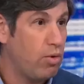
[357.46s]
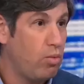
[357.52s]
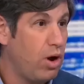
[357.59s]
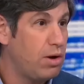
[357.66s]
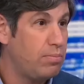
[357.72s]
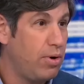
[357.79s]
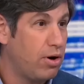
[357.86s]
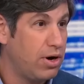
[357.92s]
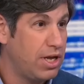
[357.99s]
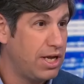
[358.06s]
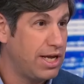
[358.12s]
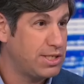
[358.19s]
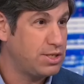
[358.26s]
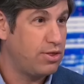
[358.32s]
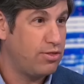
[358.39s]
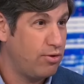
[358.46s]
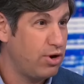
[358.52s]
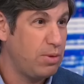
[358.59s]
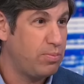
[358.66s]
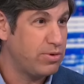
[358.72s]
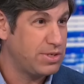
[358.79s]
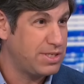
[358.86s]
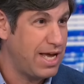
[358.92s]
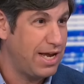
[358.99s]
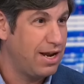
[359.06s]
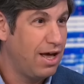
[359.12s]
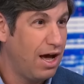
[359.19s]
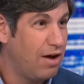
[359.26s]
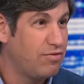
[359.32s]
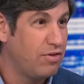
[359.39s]
one party gets 30%
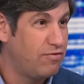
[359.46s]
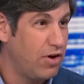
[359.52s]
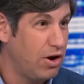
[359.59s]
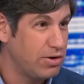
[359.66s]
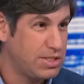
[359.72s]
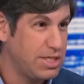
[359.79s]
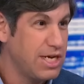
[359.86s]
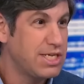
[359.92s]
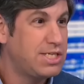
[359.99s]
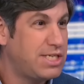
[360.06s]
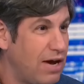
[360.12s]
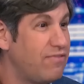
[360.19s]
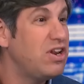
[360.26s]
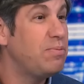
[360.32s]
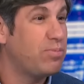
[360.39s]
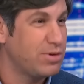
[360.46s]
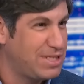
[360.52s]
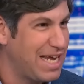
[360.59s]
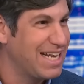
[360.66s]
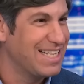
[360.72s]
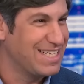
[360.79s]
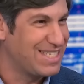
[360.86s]
of the votes, 70% of the